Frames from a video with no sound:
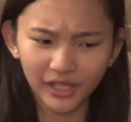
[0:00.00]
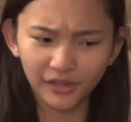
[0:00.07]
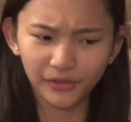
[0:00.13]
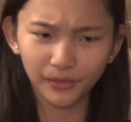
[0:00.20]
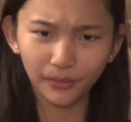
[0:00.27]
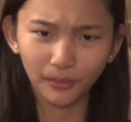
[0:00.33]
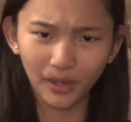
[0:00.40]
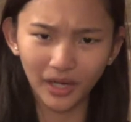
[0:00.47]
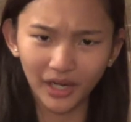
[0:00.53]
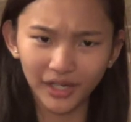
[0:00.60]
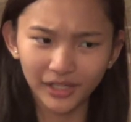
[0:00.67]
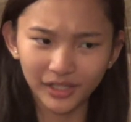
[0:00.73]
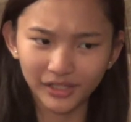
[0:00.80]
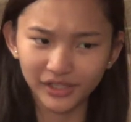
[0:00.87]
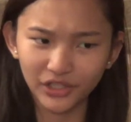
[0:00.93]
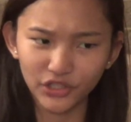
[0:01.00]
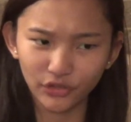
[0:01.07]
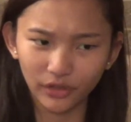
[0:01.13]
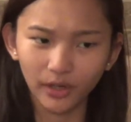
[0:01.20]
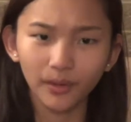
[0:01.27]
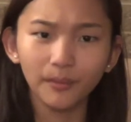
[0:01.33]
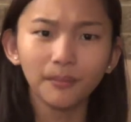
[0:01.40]
I don't know why, because I
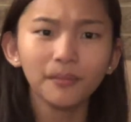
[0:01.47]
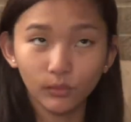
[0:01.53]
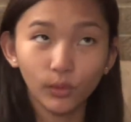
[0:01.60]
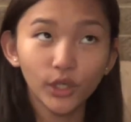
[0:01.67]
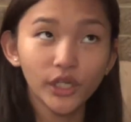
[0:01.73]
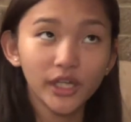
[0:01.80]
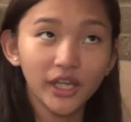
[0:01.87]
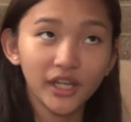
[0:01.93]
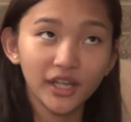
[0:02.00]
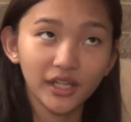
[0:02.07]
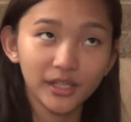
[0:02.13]
shred them. One day